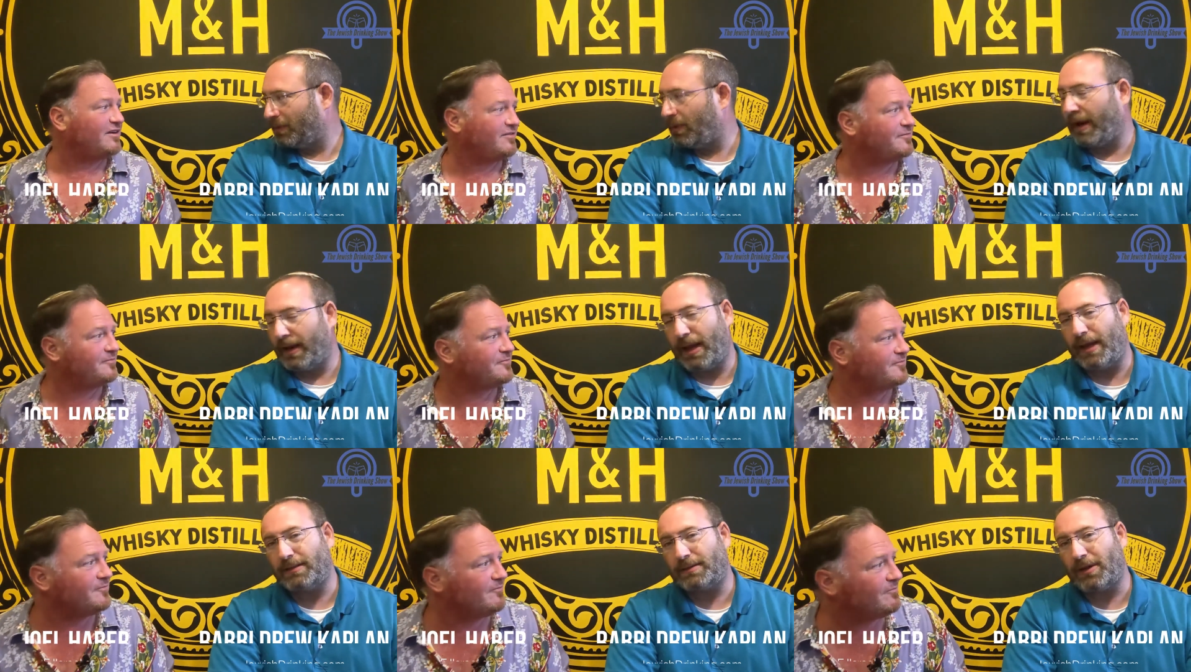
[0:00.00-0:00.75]
Speaker 1: right.
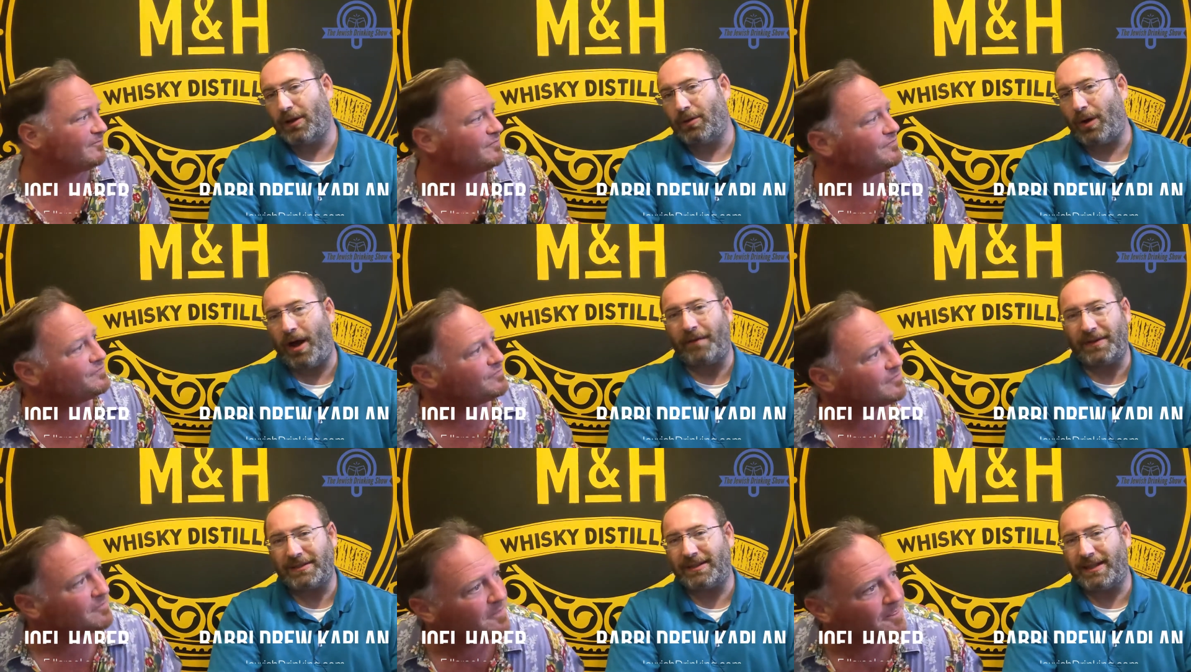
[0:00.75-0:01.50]
And so
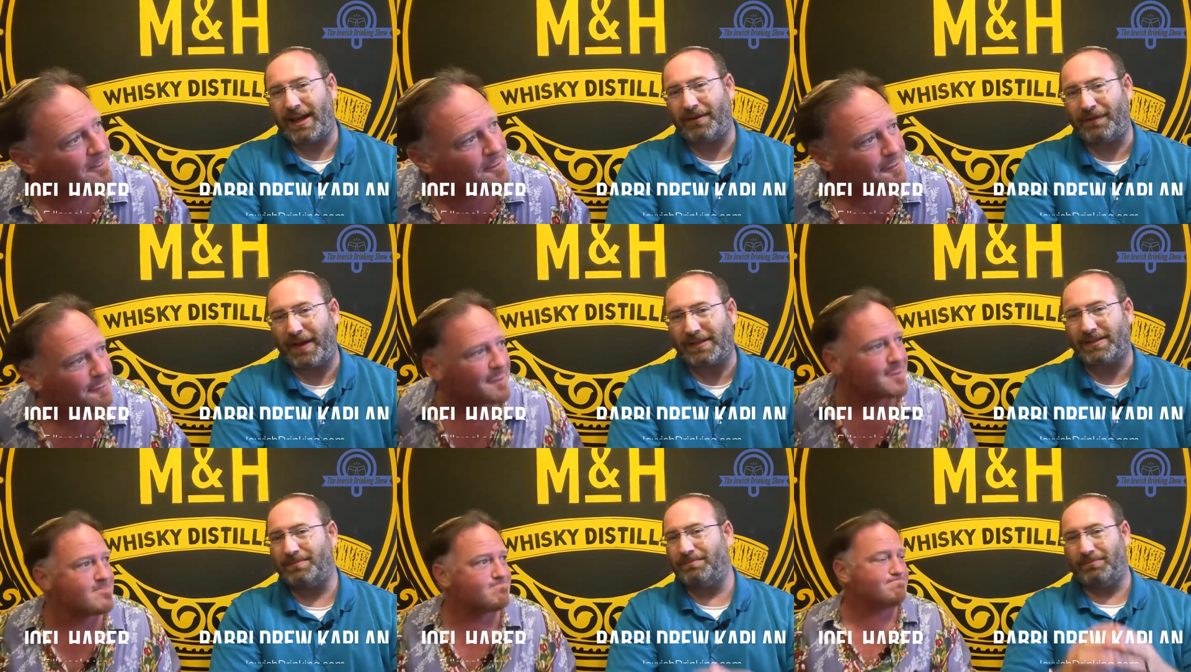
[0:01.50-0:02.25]
obviously that
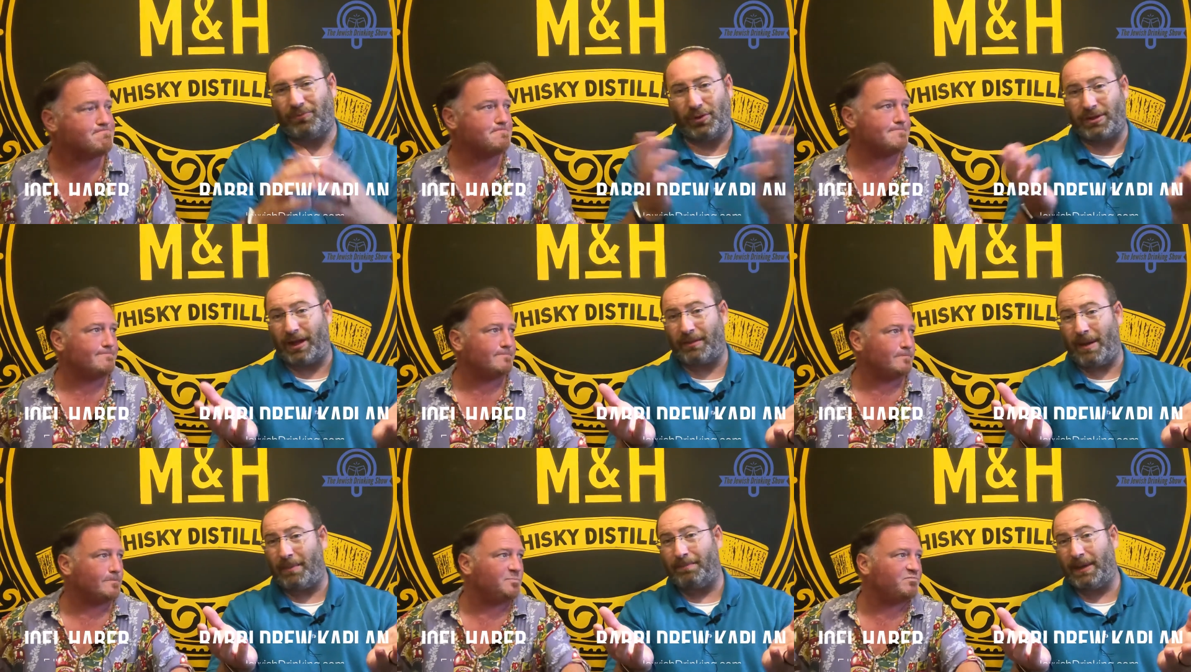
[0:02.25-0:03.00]
affects, we're
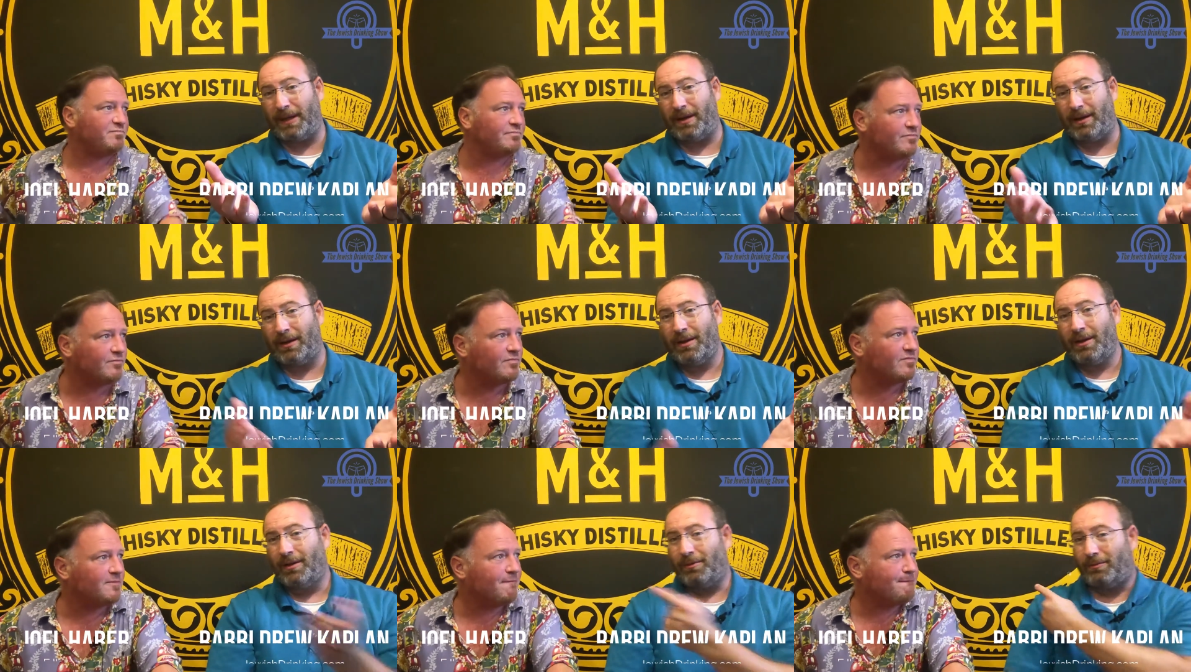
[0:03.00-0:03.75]
talking about beer,
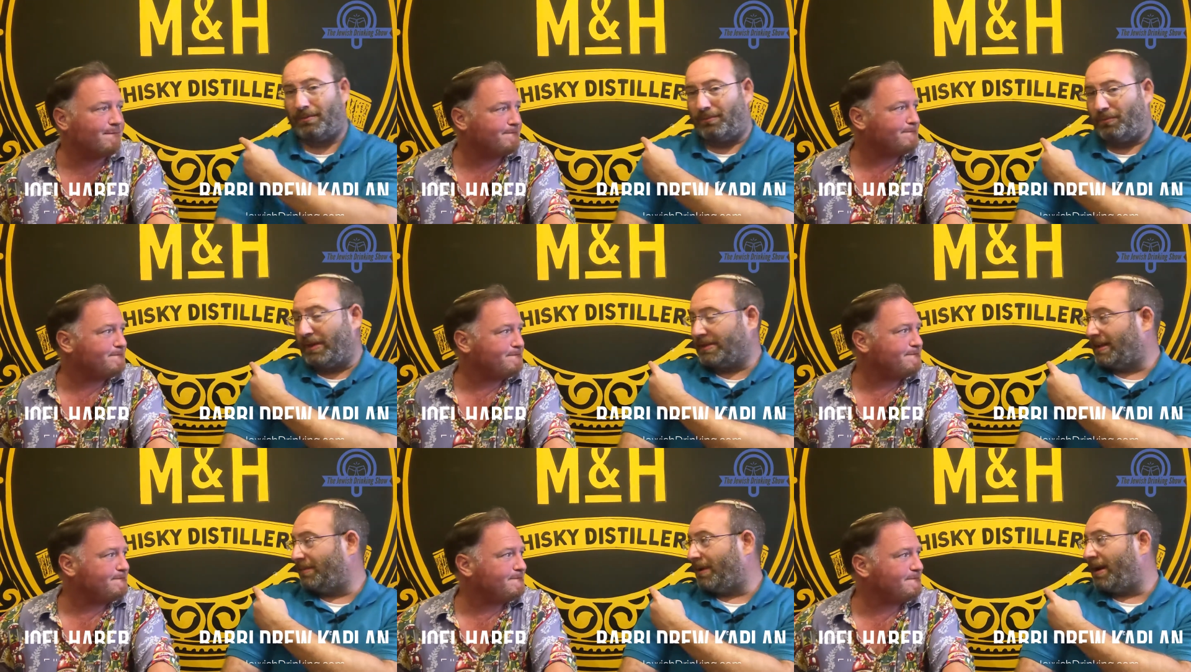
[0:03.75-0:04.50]

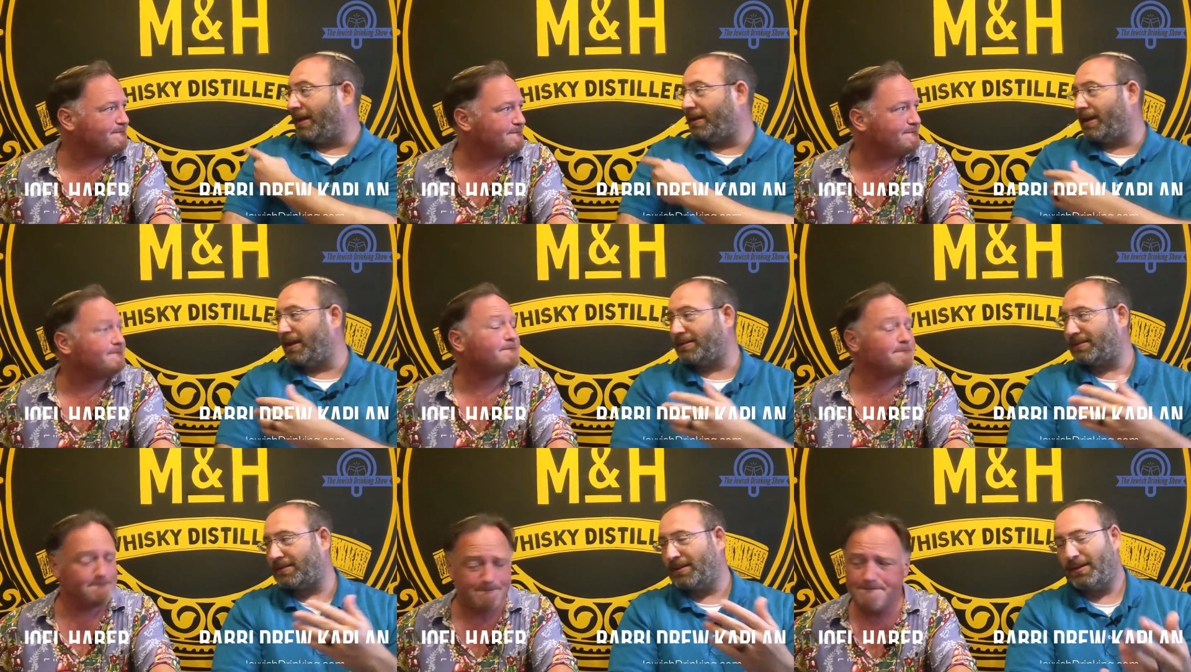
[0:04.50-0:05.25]
whiskey behind
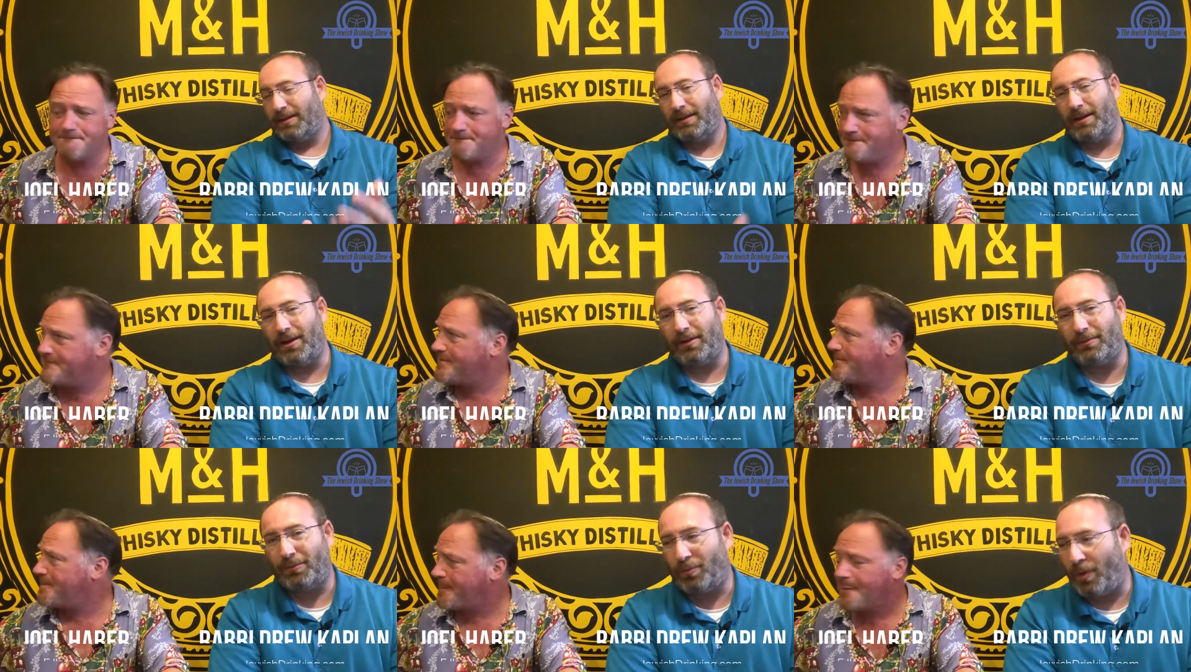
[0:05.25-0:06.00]
us, you know,